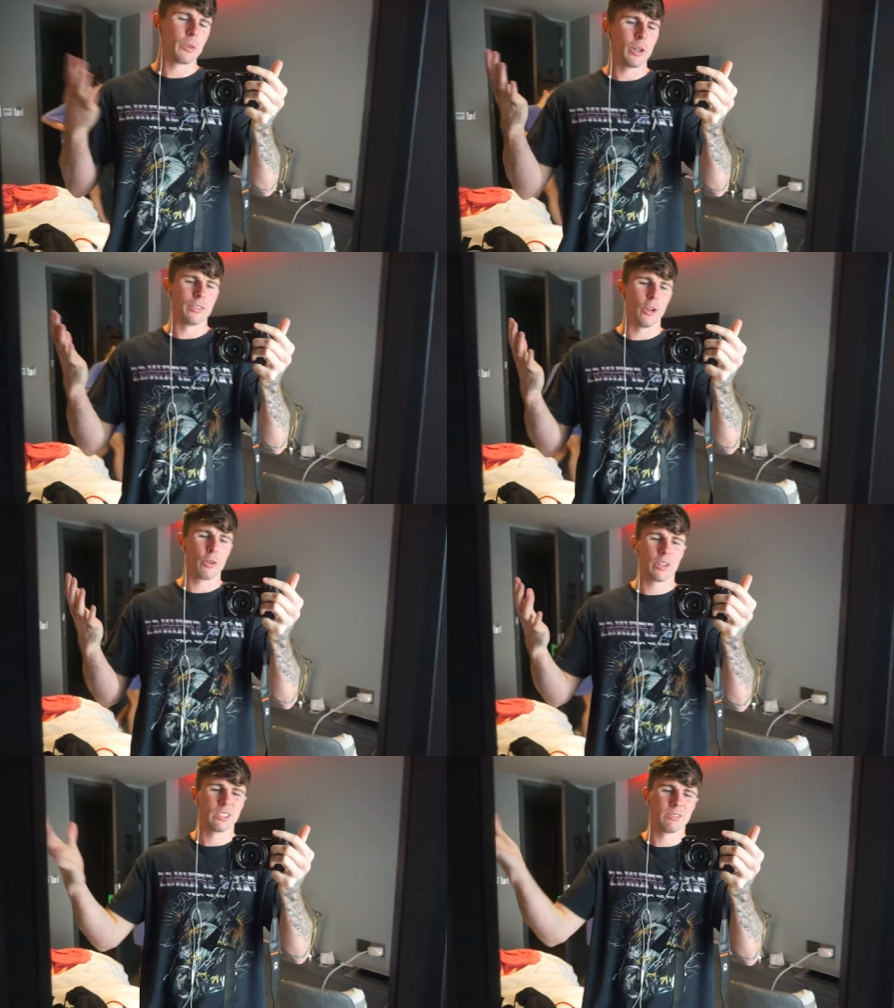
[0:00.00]
Not a
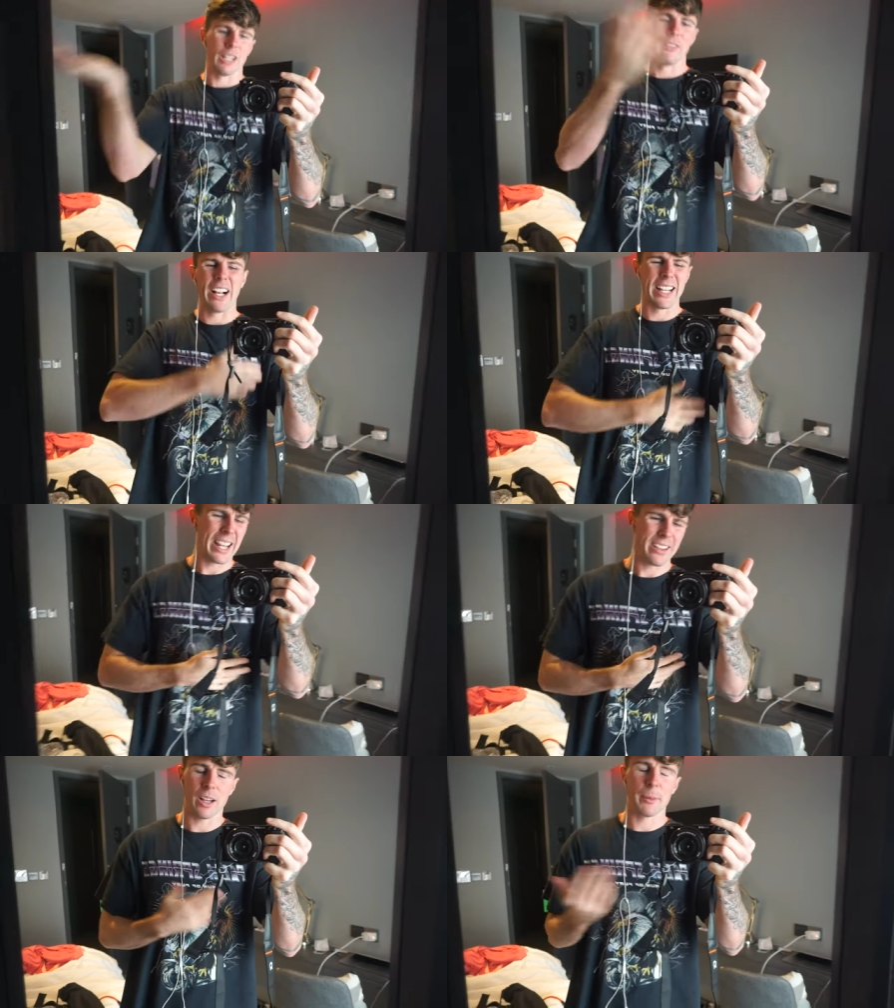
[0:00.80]
vlog, an
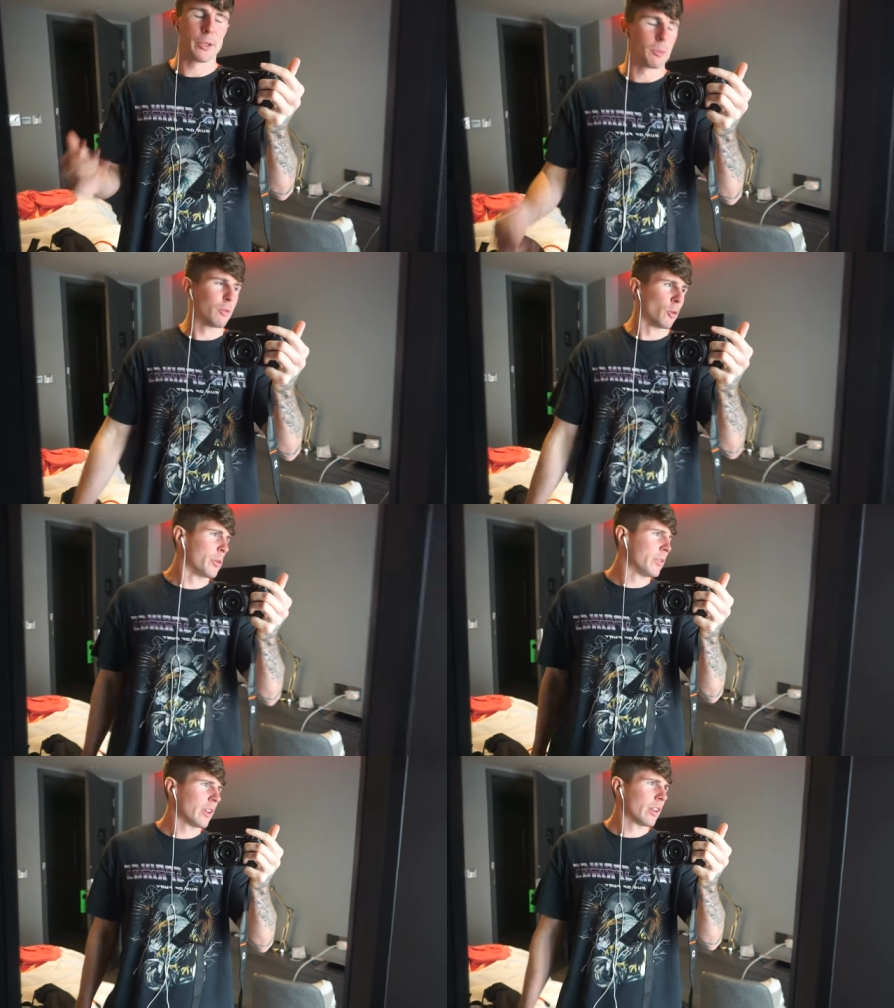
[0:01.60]
edit I made on my
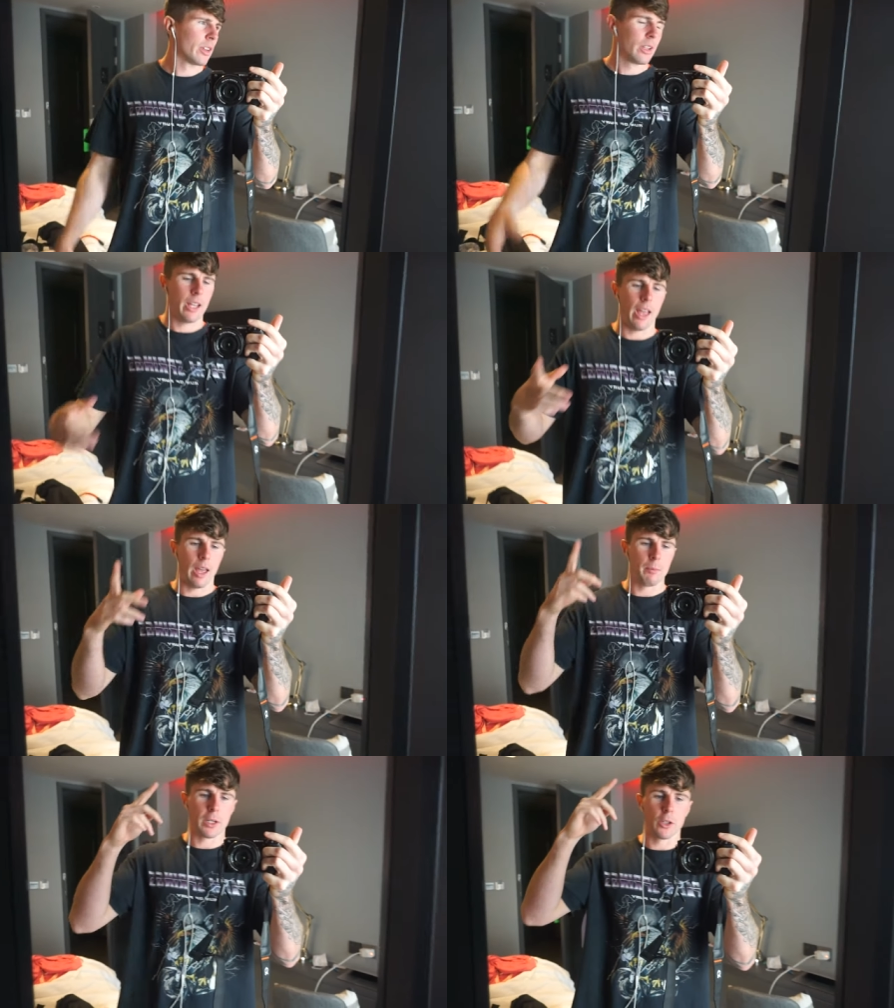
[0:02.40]
phone,
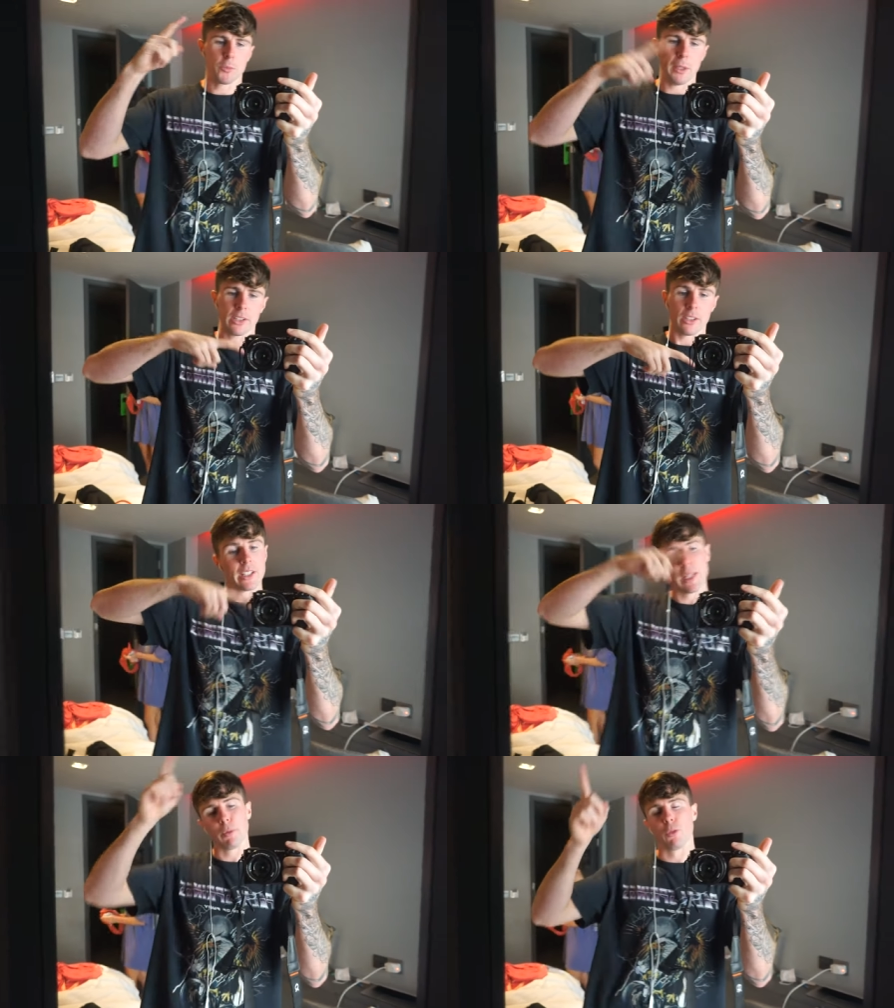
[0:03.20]
um, because basically
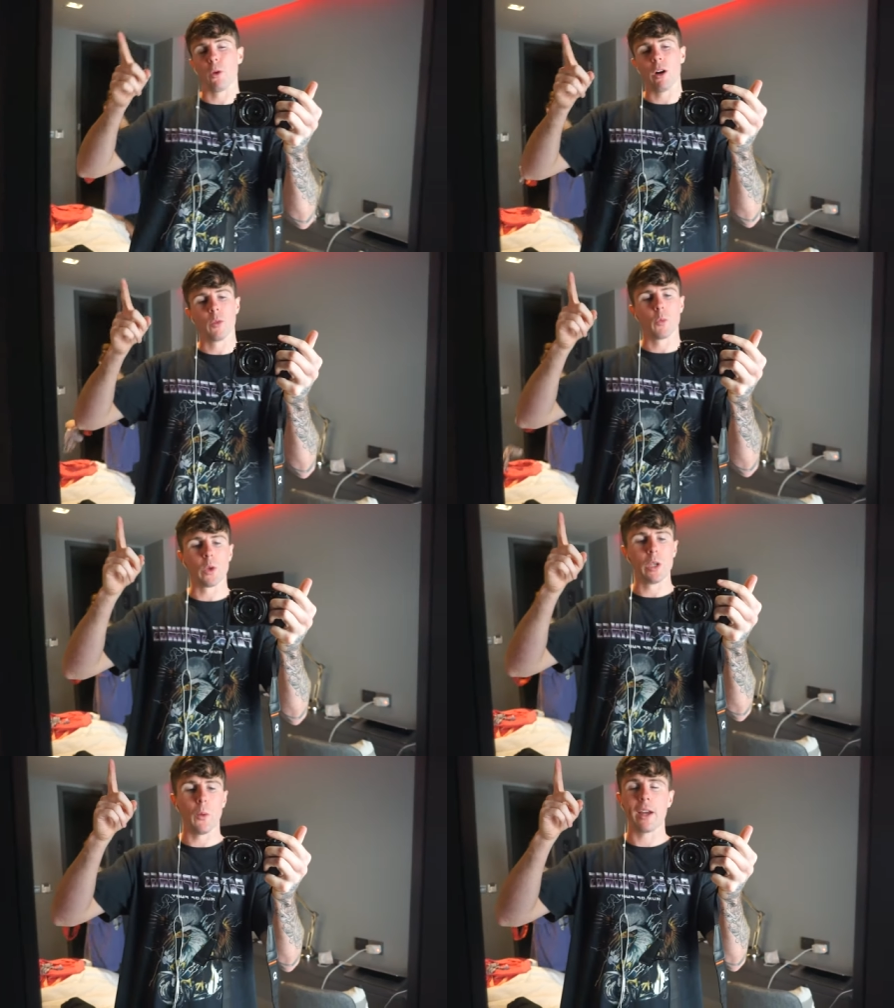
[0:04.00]
the day before
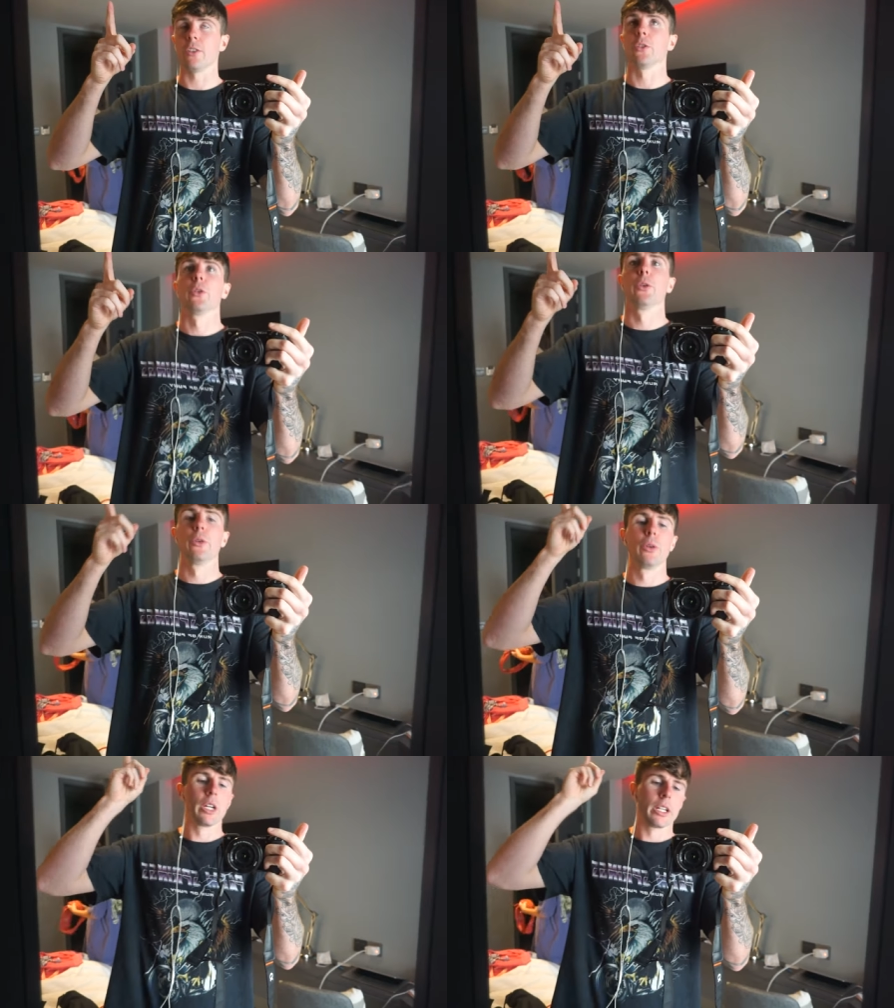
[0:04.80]
we went
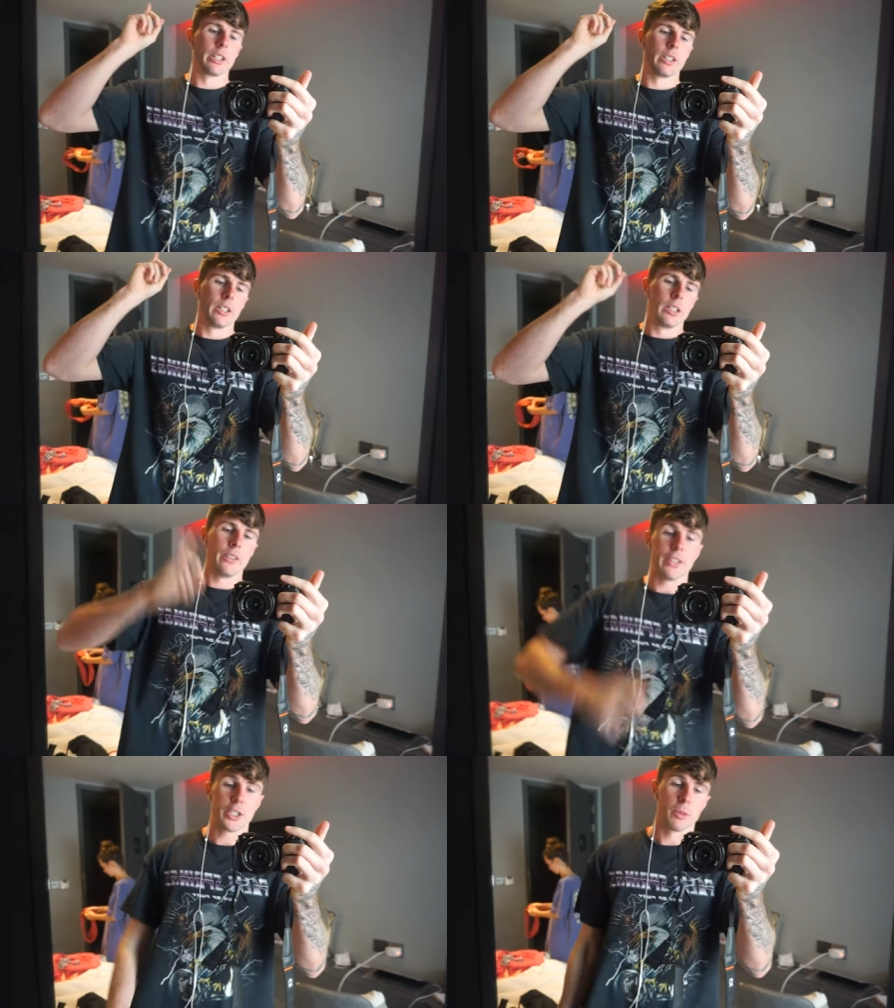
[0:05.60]
to
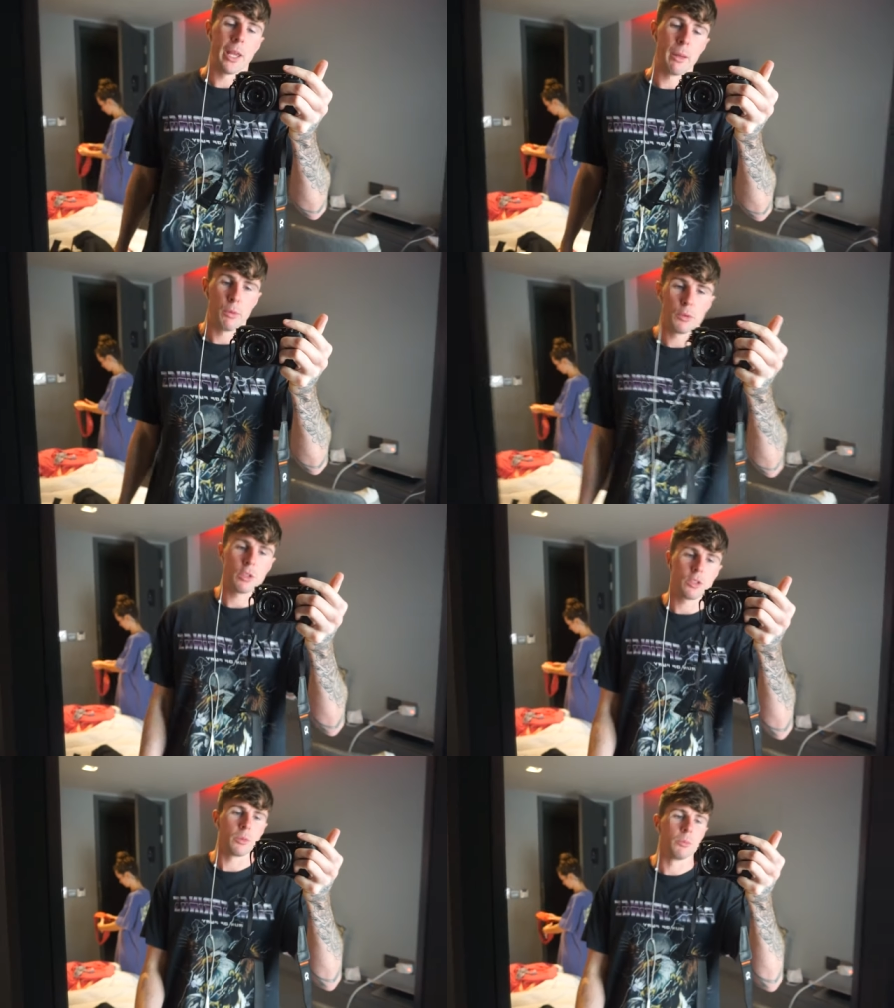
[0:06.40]
to visit some
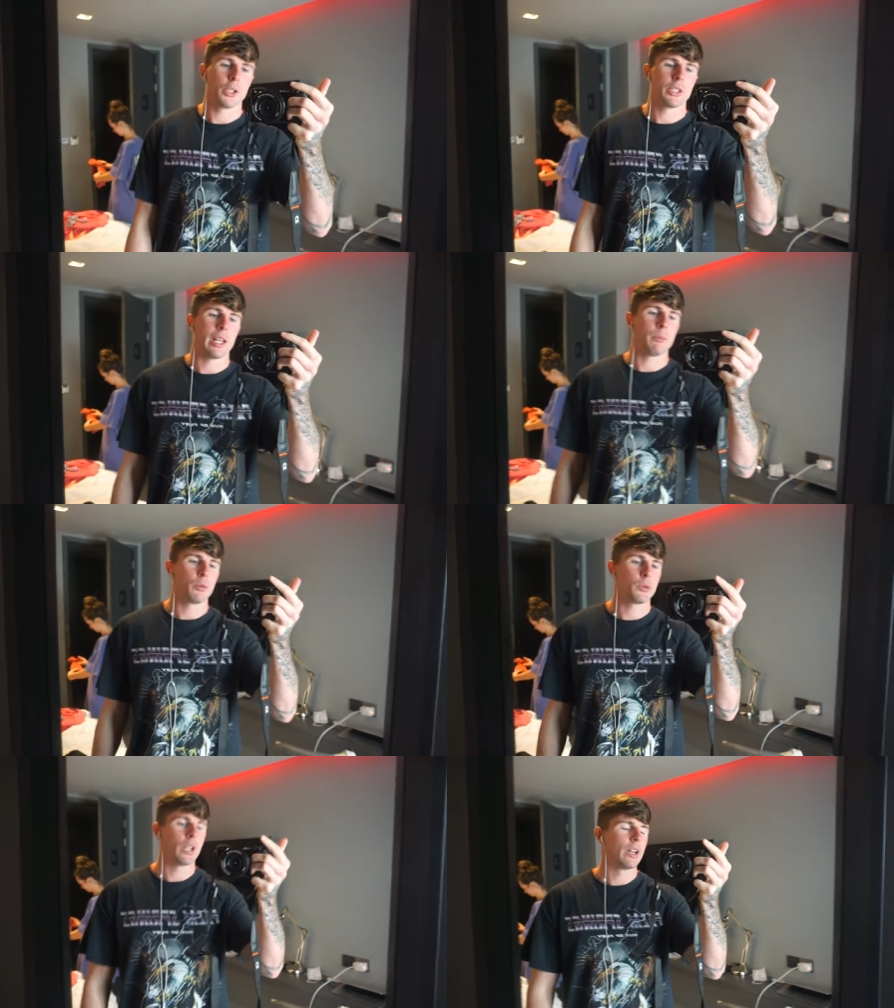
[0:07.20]
temples, some Buddhist
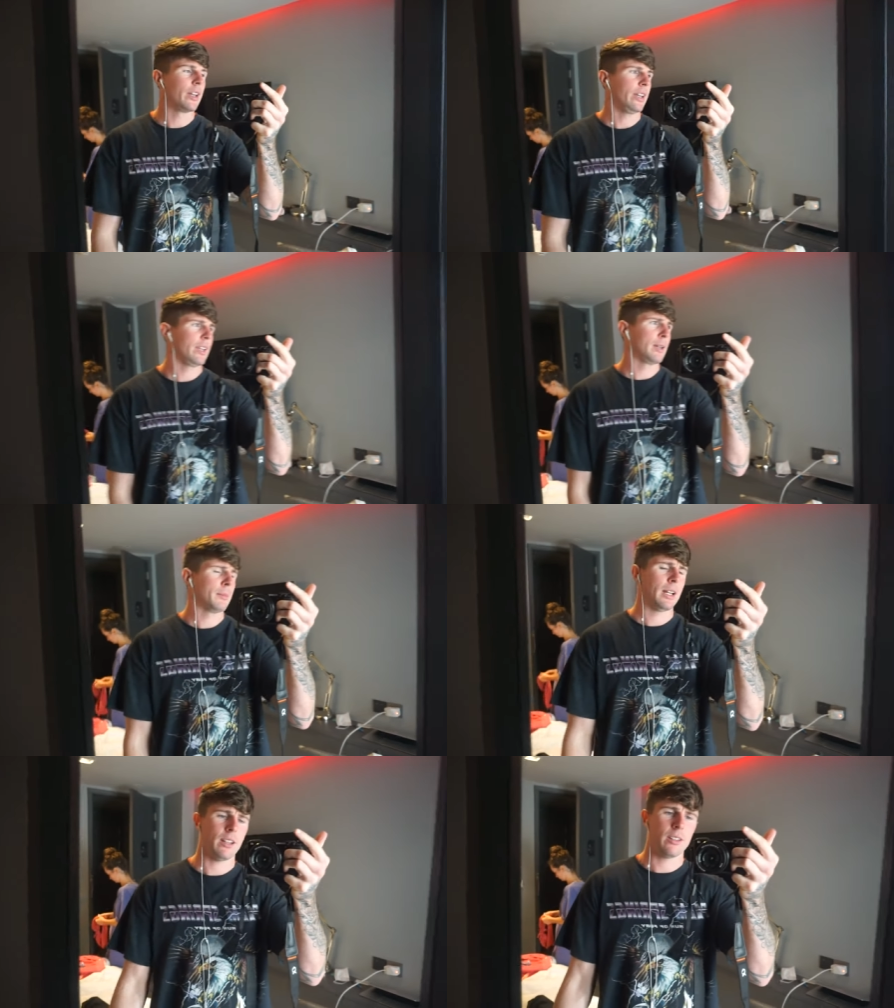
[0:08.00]
temples
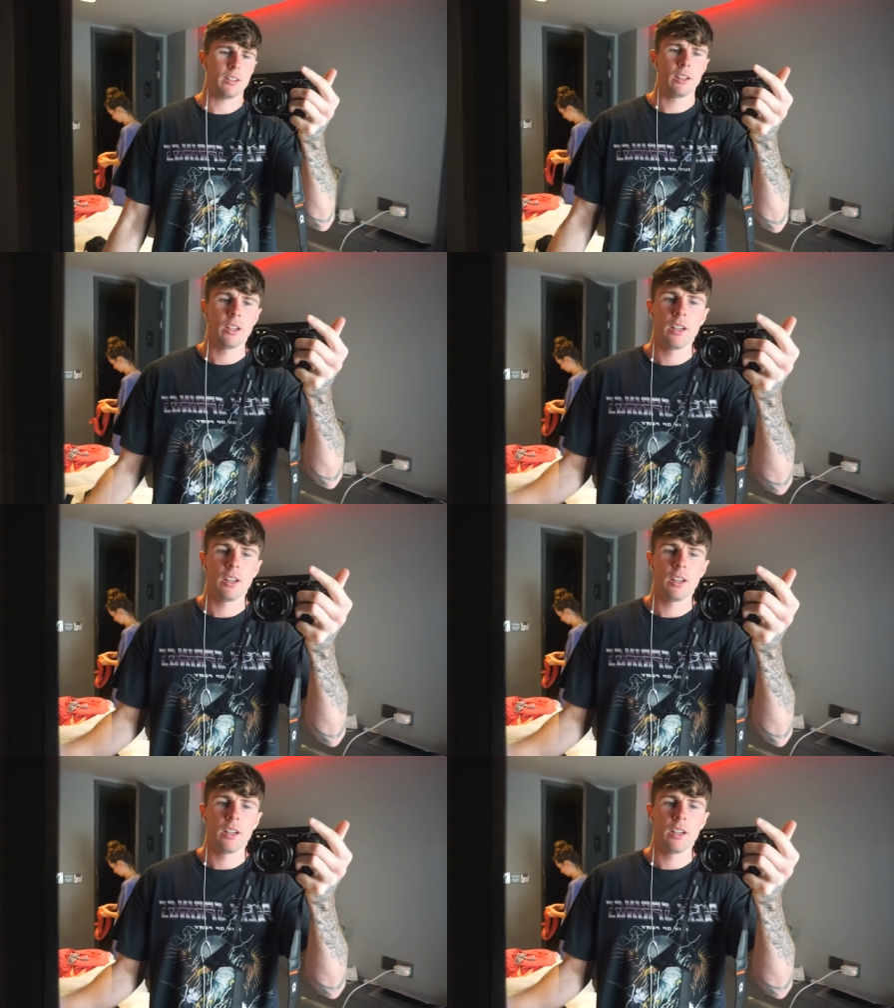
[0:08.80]
um, in